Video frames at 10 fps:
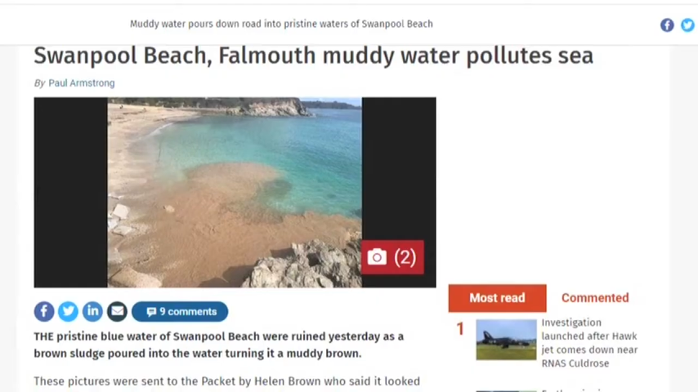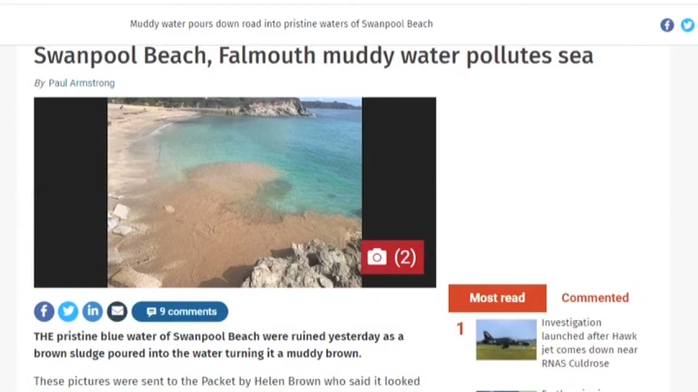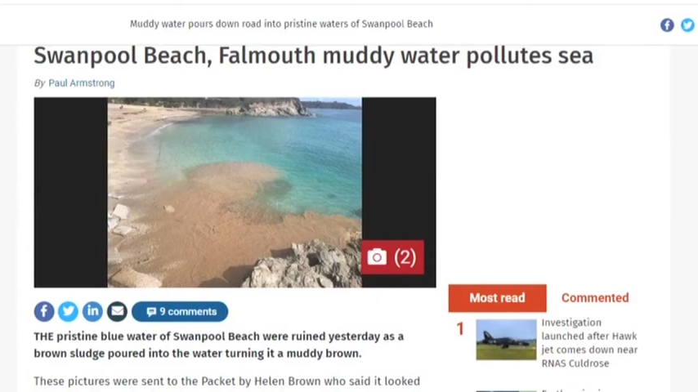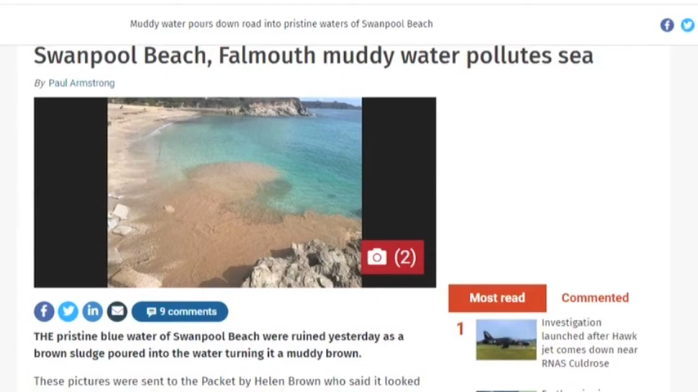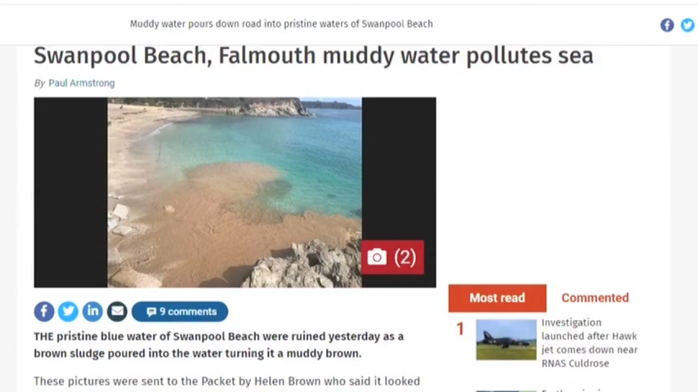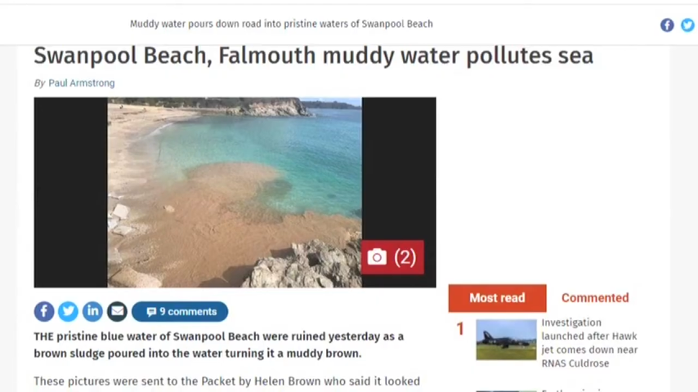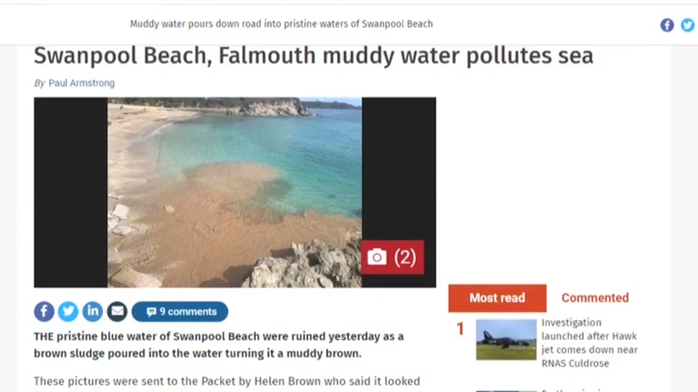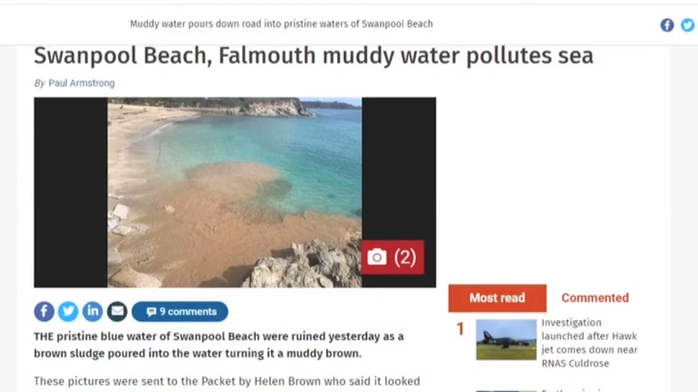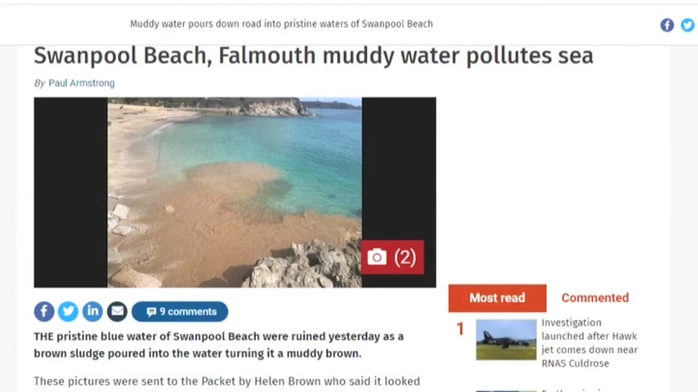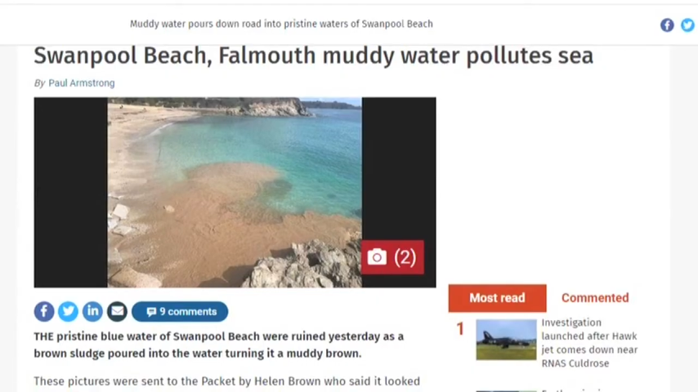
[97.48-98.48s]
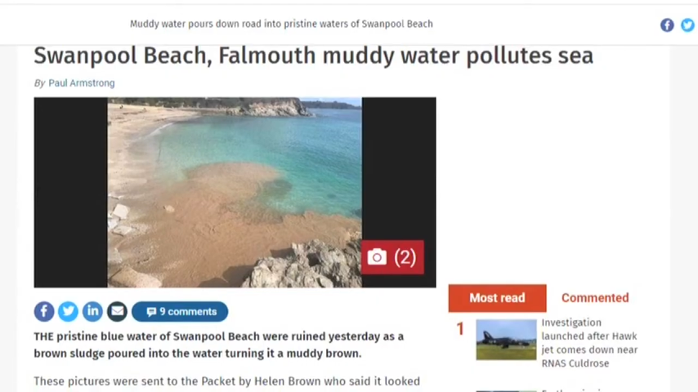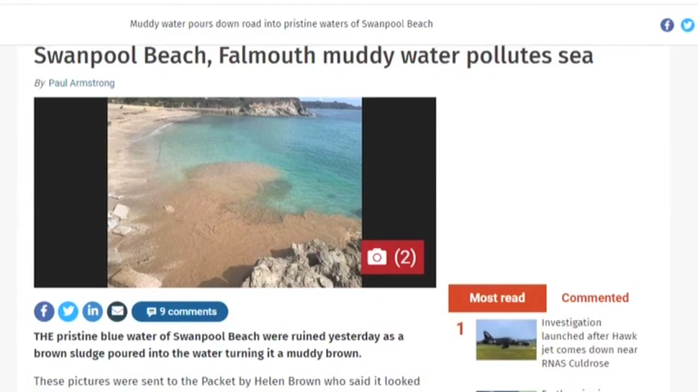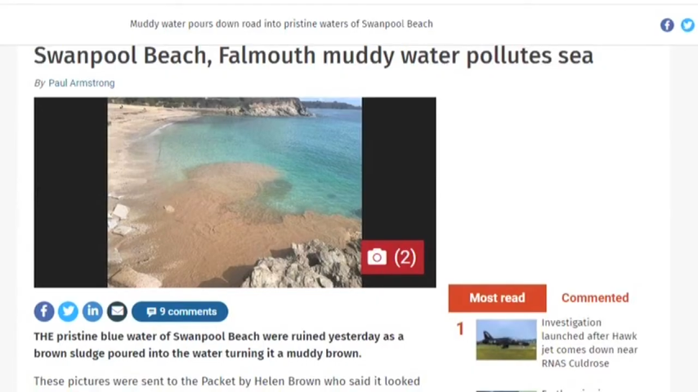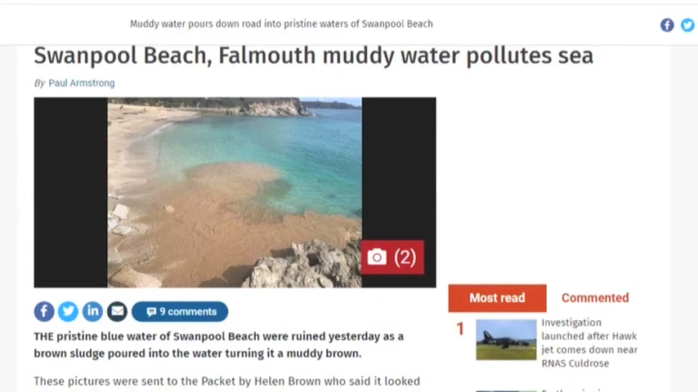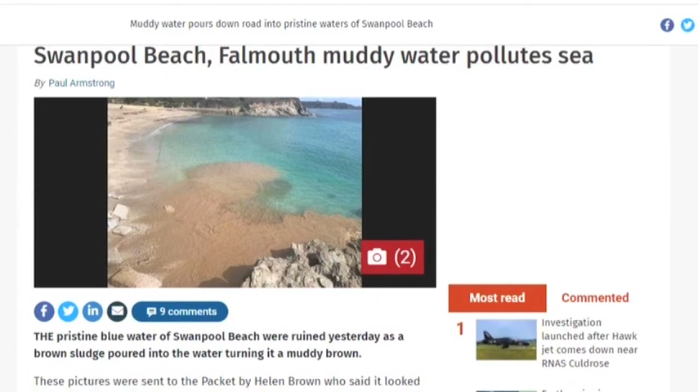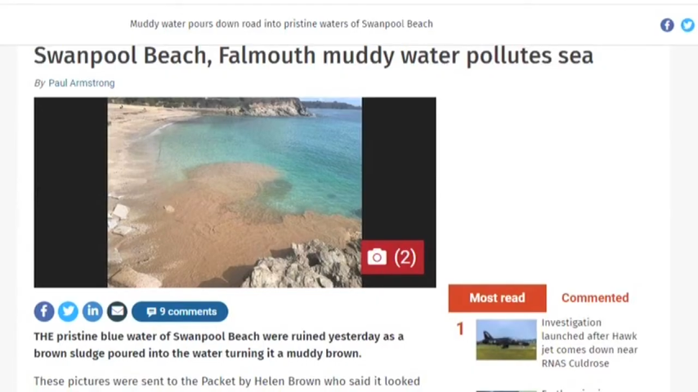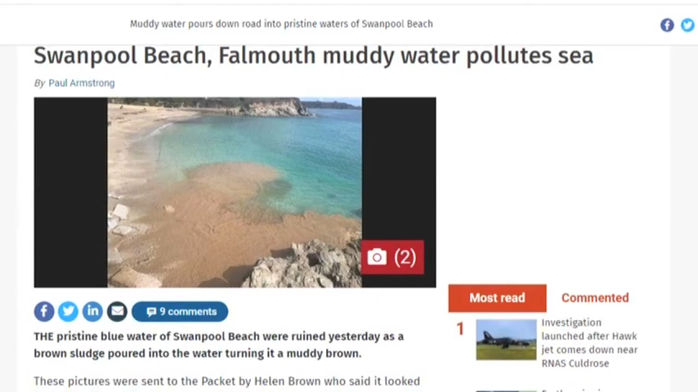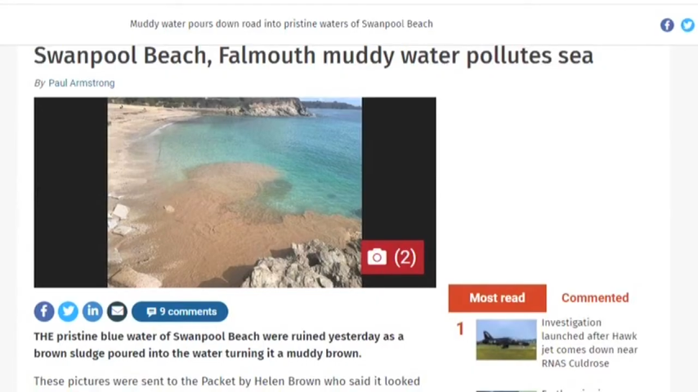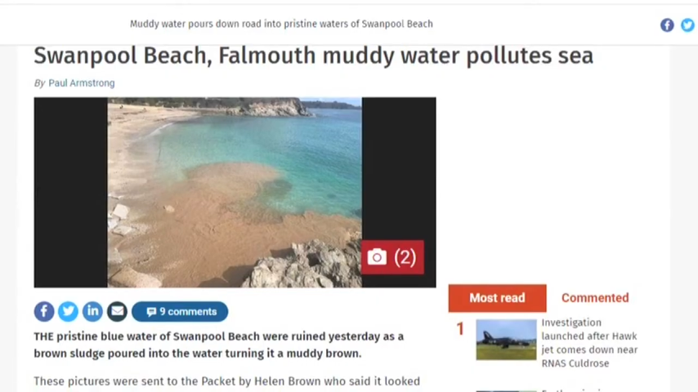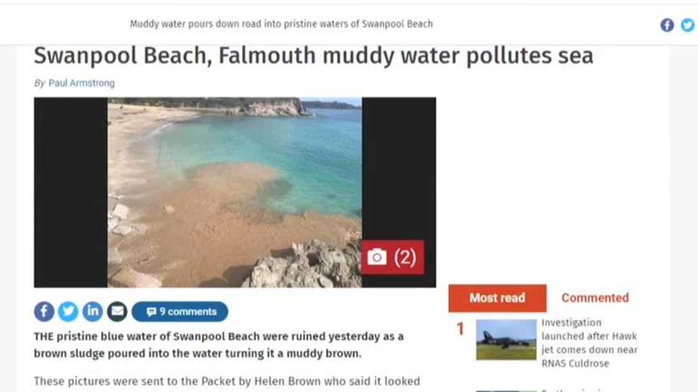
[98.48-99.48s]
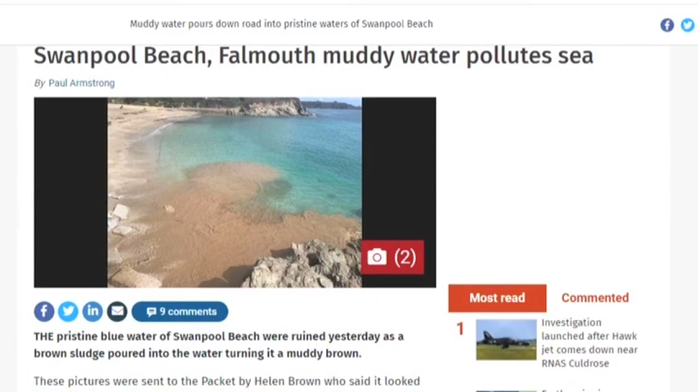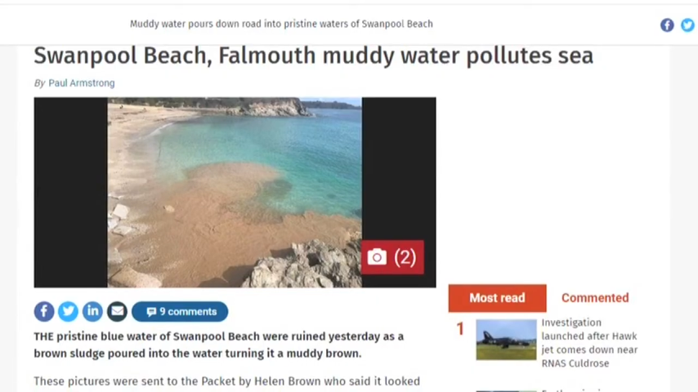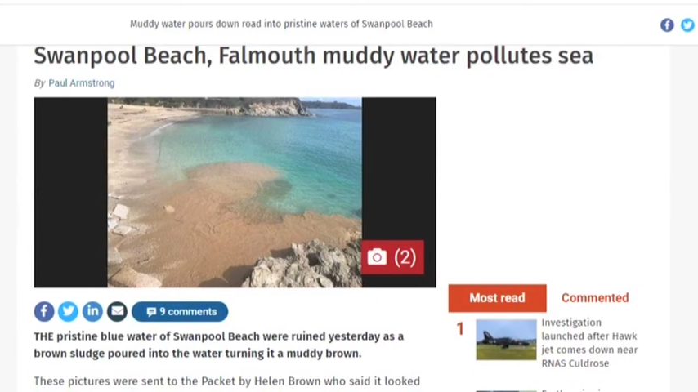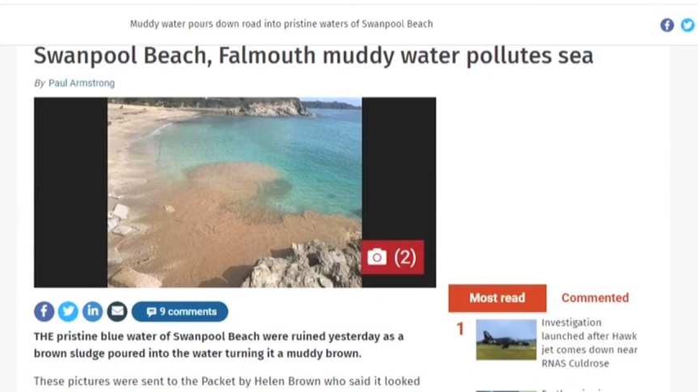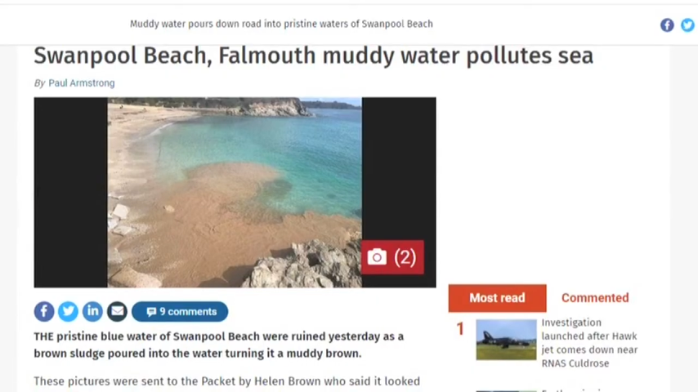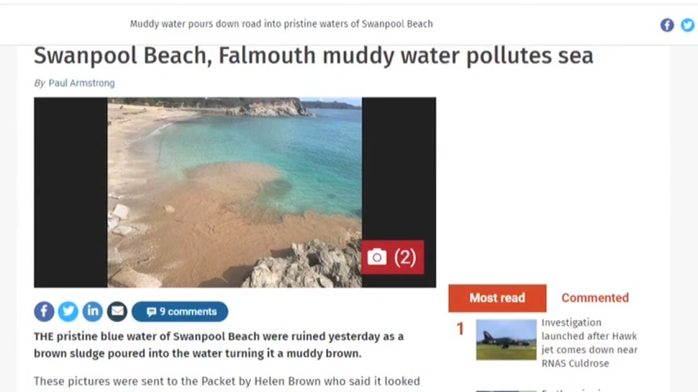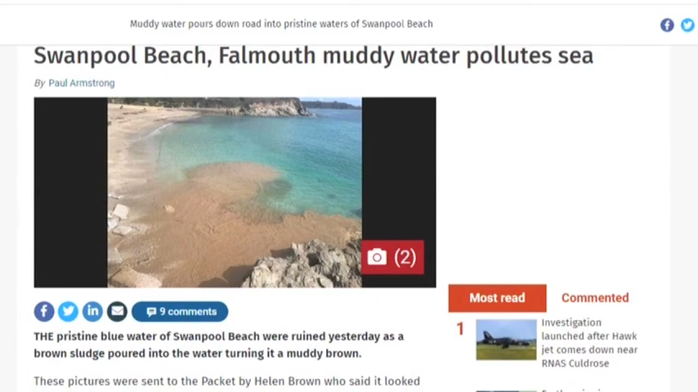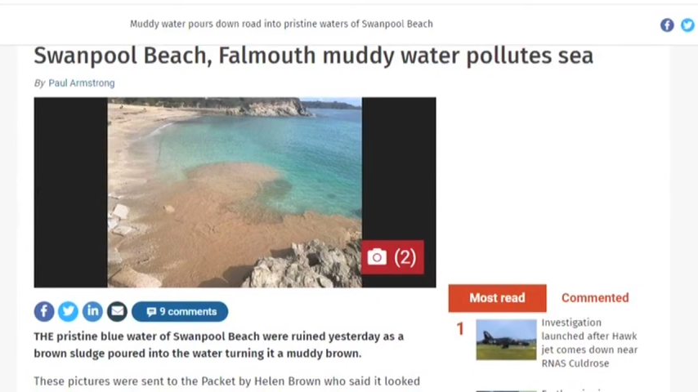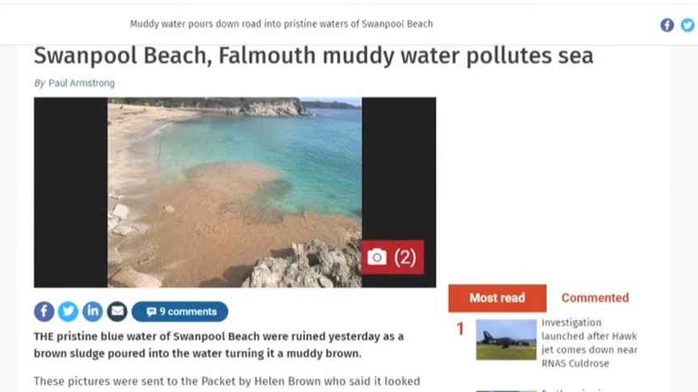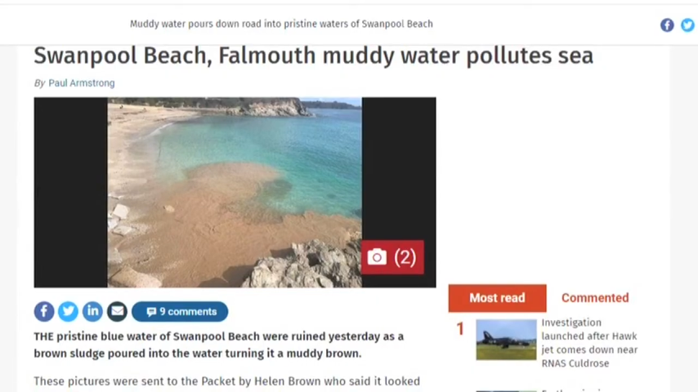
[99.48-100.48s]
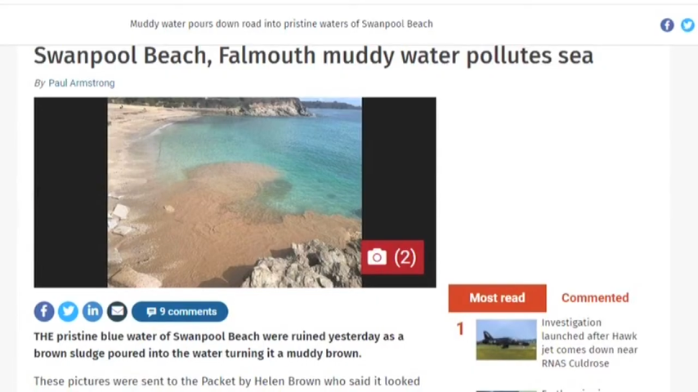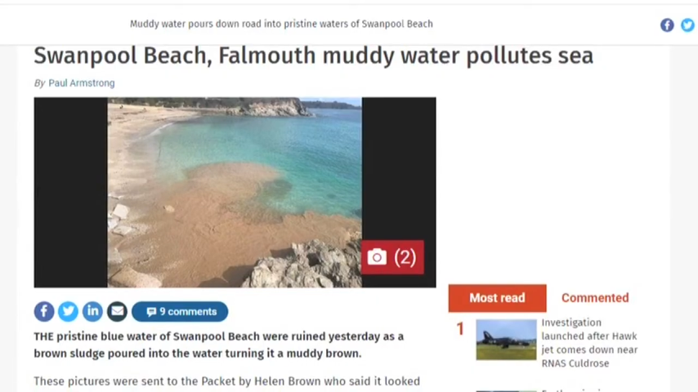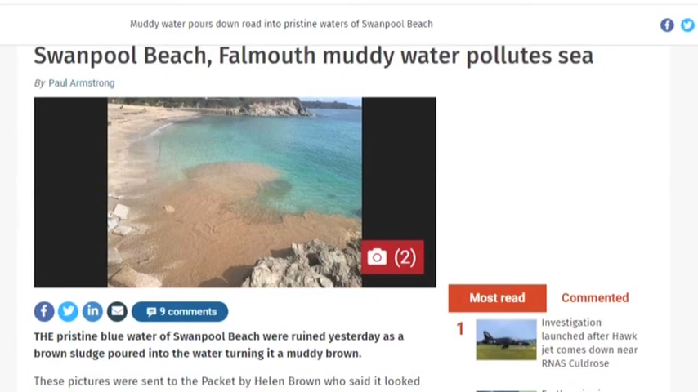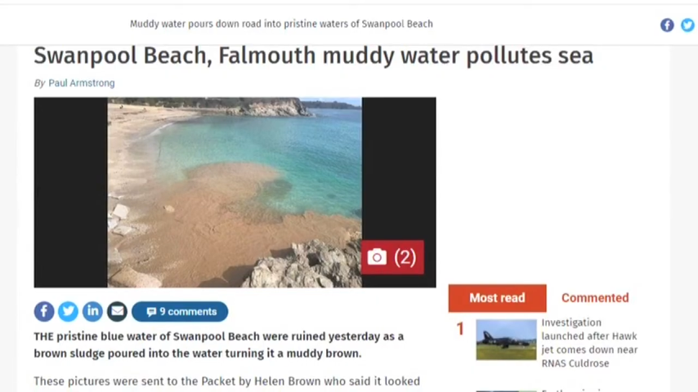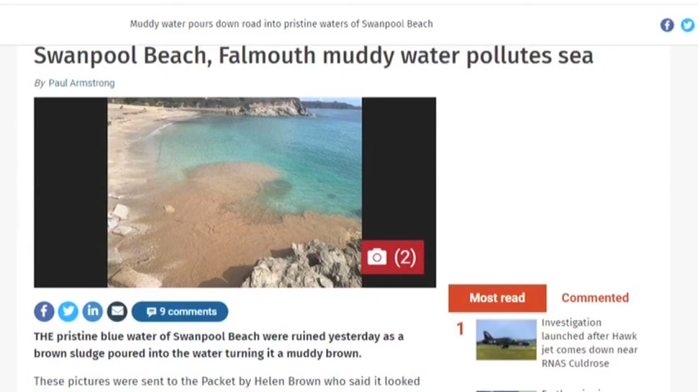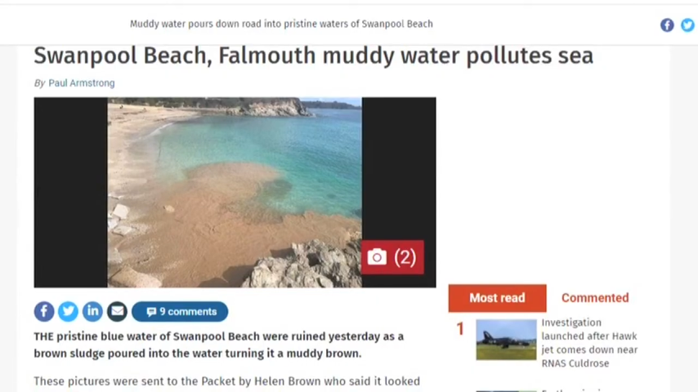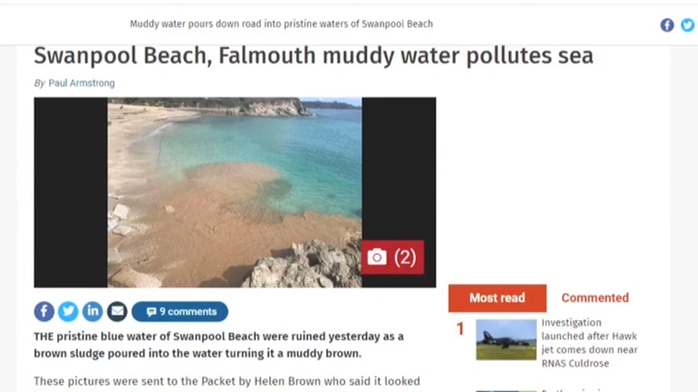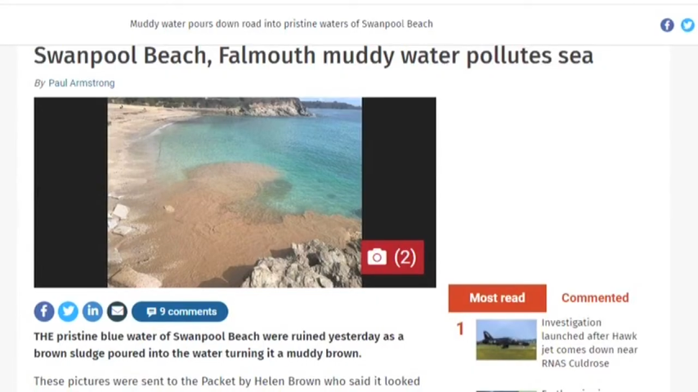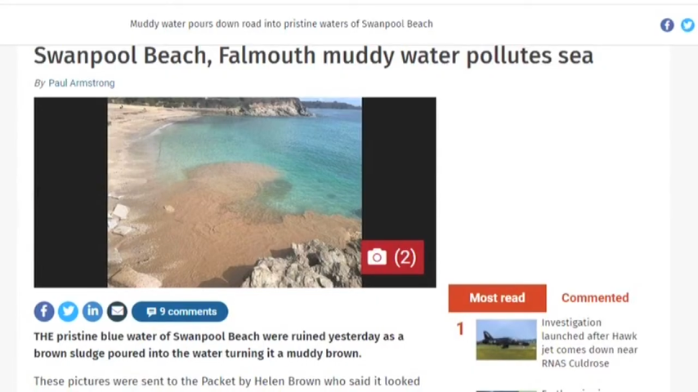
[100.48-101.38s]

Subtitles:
(no speaker visible)